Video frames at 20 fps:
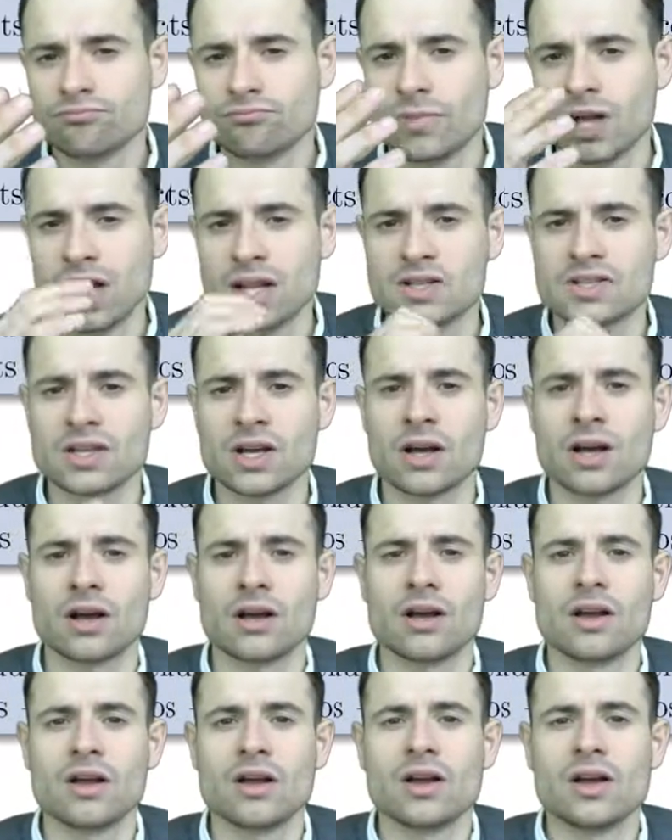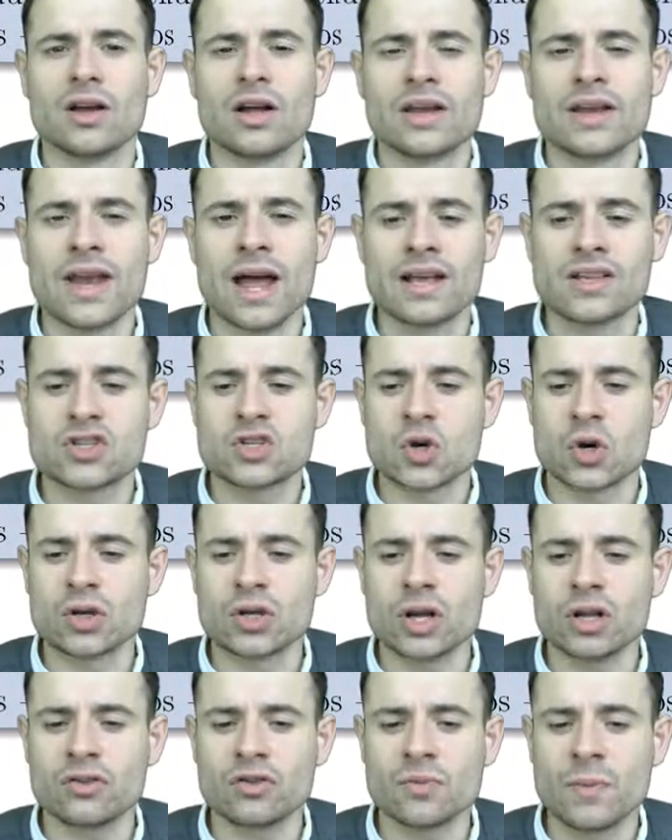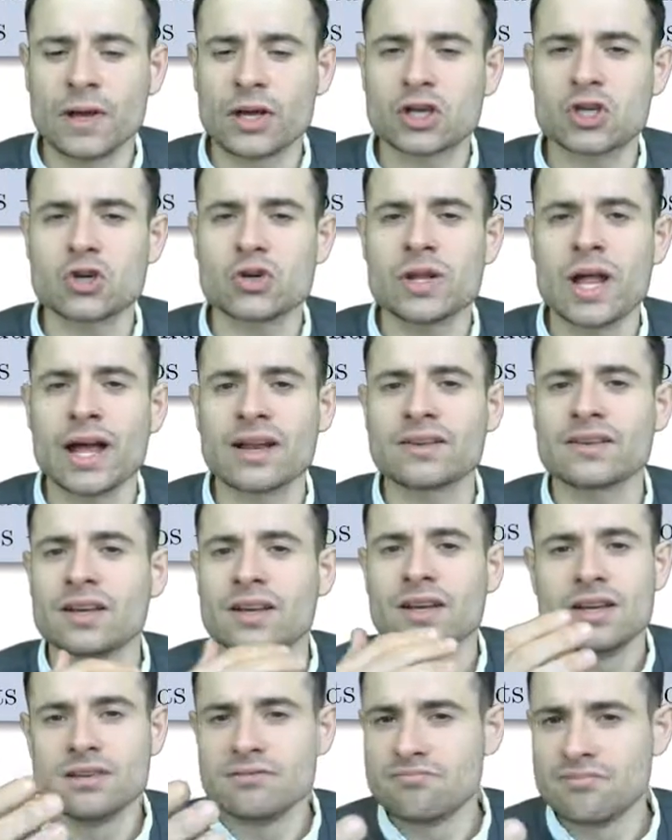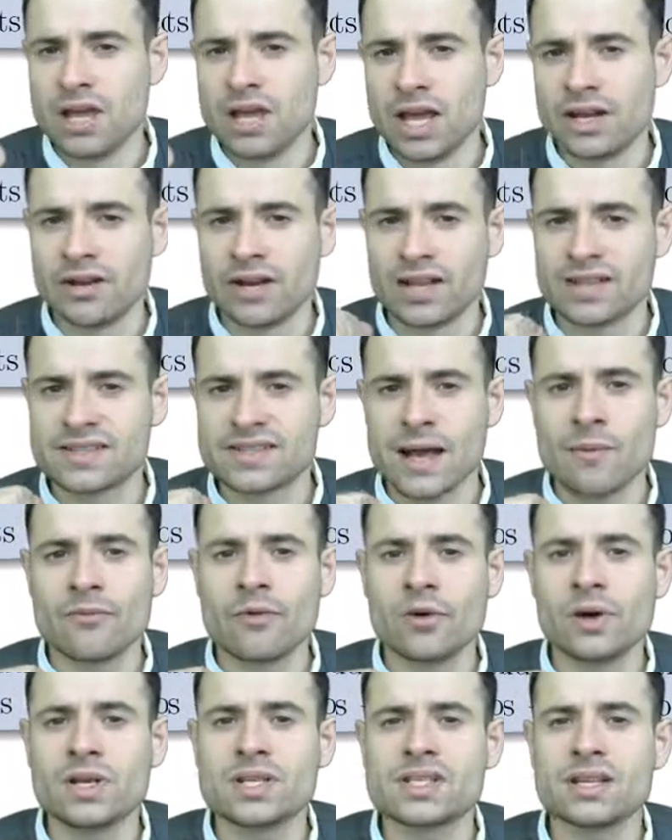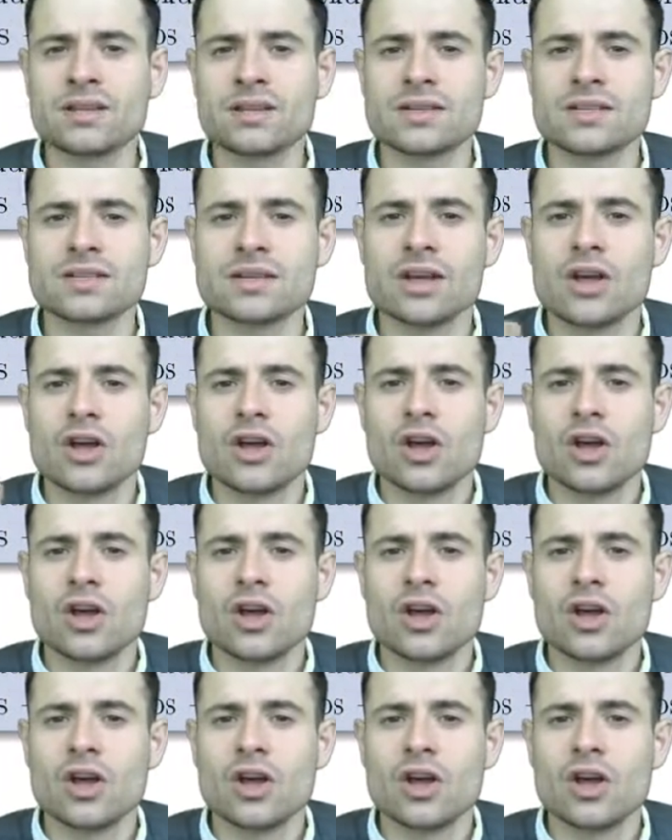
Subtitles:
It's a nice shortcut to make sure that in an exam, for instance,